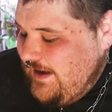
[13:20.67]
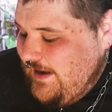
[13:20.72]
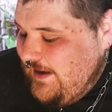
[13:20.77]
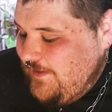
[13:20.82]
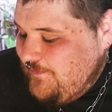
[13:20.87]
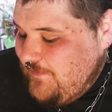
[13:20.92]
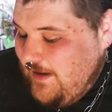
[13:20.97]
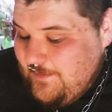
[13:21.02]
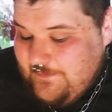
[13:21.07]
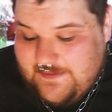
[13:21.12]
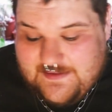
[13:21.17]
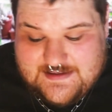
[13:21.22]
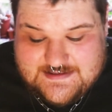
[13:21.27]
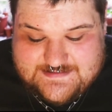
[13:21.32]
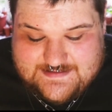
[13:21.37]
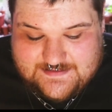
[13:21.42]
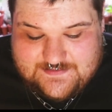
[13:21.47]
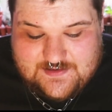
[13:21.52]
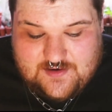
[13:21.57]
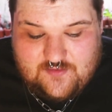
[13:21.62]
Um, I'm going to
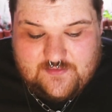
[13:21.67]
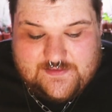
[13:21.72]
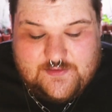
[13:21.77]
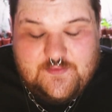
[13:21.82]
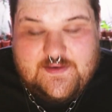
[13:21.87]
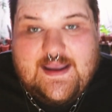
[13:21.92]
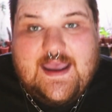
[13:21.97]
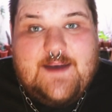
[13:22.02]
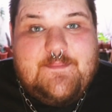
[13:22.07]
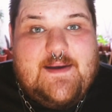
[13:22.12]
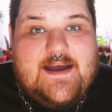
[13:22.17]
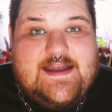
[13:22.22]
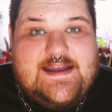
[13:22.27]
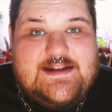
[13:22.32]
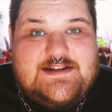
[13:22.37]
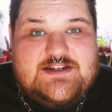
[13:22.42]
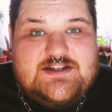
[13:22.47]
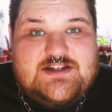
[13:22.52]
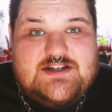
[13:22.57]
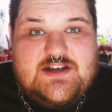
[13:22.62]
send her a little care
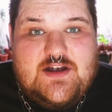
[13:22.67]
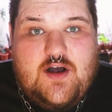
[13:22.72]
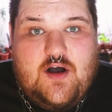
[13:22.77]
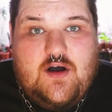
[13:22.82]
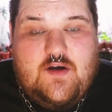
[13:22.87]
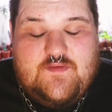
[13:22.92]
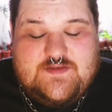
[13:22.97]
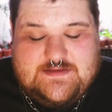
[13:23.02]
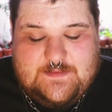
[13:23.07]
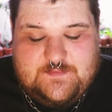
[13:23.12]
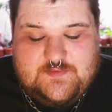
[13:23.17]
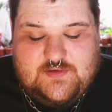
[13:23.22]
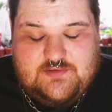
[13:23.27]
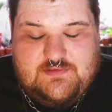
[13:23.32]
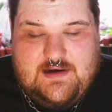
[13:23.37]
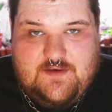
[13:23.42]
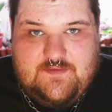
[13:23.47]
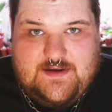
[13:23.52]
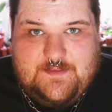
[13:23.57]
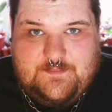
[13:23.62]
package of some
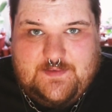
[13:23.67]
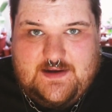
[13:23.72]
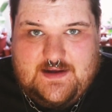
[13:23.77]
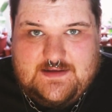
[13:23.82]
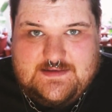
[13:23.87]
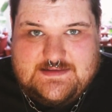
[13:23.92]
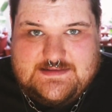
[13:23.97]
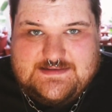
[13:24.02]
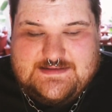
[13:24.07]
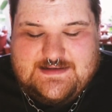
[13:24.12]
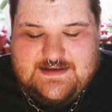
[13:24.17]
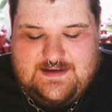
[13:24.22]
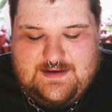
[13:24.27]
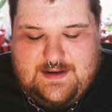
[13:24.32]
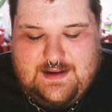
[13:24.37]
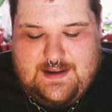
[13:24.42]
terrarium plants,